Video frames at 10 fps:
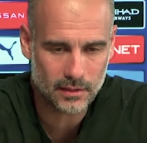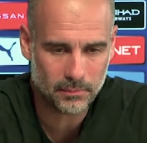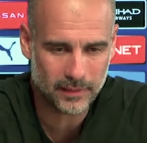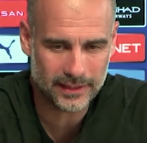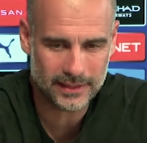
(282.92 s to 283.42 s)

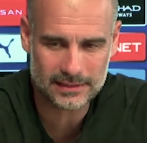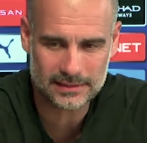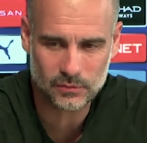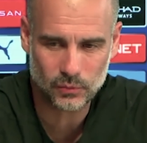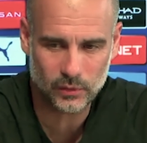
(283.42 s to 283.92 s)

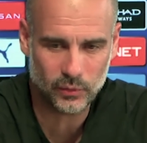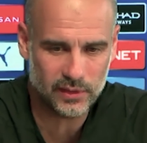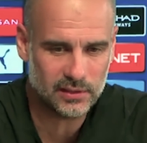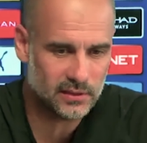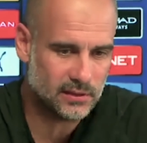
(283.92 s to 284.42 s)
players when we
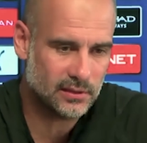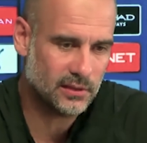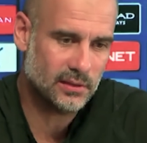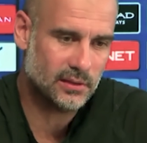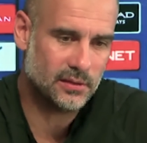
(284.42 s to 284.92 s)
need
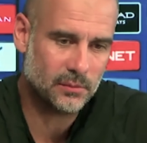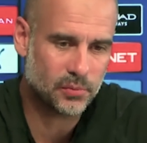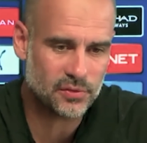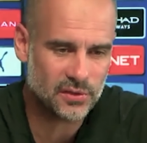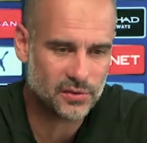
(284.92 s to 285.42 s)
in the
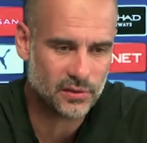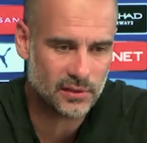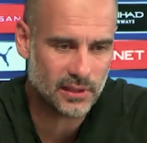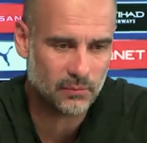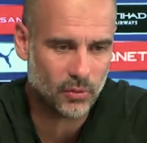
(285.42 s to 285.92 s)
position.
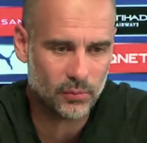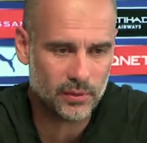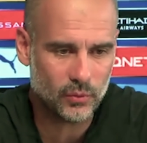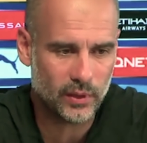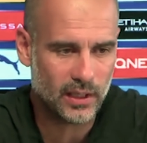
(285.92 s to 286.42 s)
In that
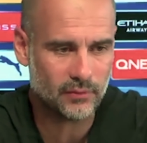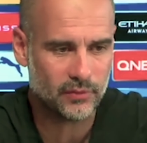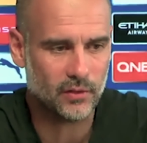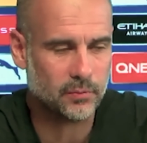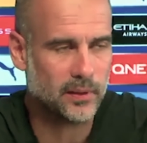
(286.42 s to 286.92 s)
moment, we have
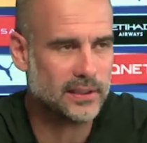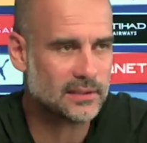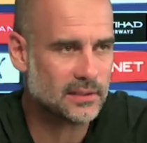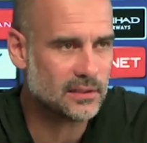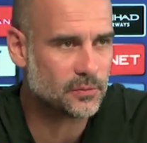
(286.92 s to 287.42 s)
enough
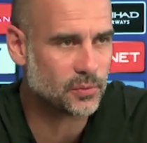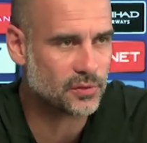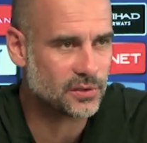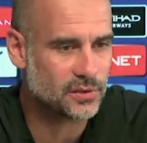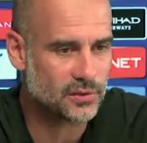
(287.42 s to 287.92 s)
players in this
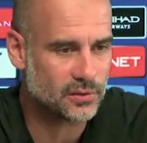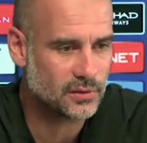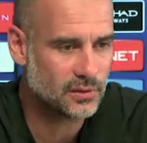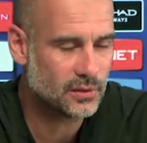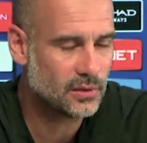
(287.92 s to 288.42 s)
position.
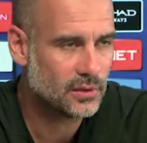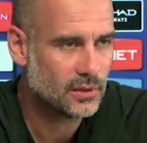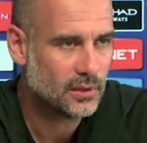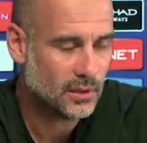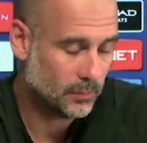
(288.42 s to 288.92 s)

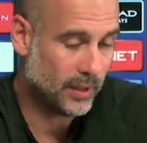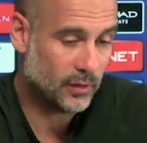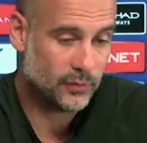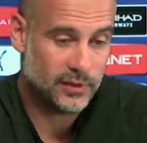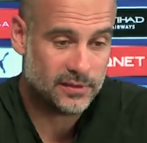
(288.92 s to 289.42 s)
A part
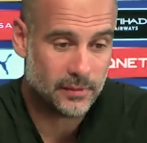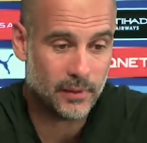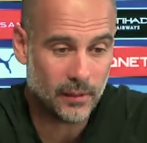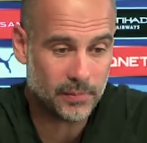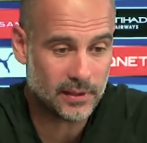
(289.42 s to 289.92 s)
of this, I'm
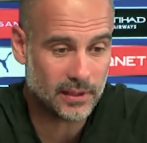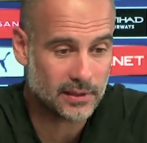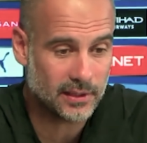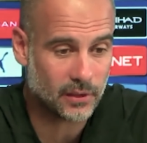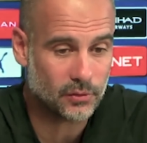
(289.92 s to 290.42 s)
happy that
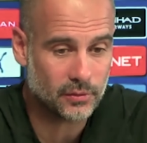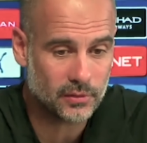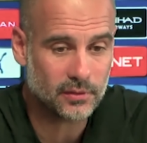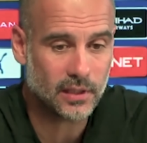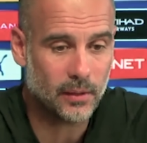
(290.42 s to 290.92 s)
Thiago
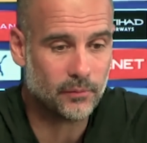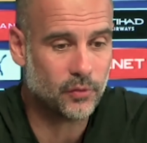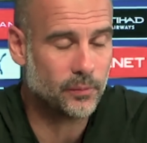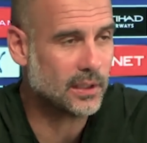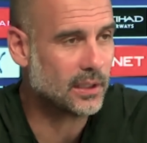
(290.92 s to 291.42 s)
came
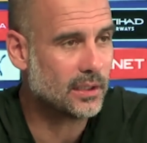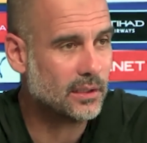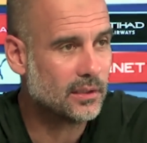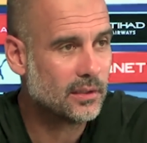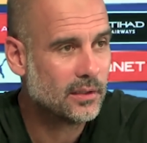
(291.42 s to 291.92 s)
from
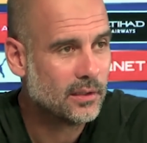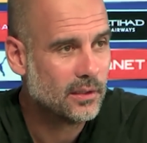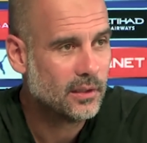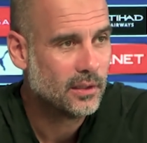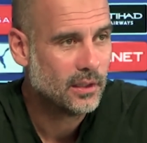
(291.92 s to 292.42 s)
England,
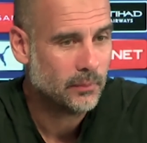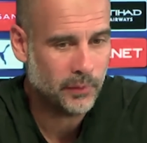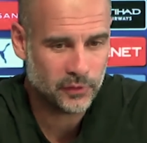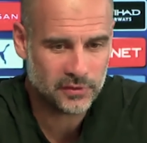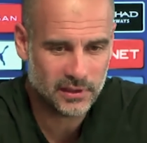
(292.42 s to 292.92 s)

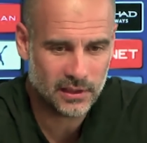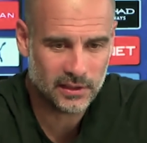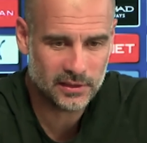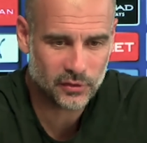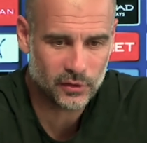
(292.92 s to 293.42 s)
because
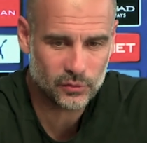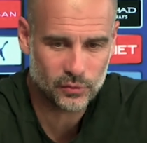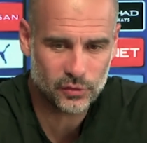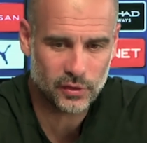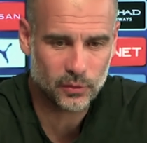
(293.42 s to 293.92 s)
England is going to
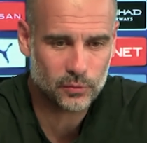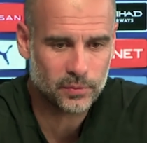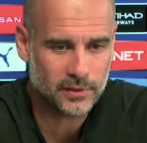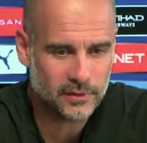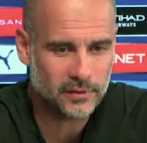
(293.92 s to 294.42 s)
enjoy
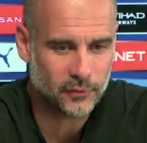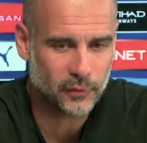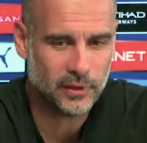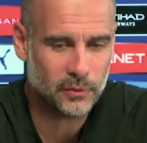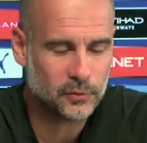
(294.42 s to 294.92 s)
a
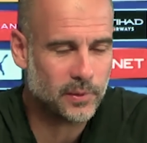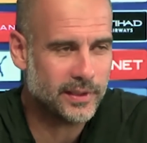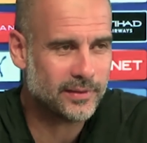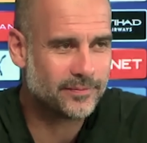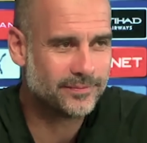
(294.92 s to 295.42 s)
really good
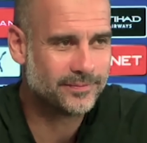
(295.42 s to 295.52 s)
player.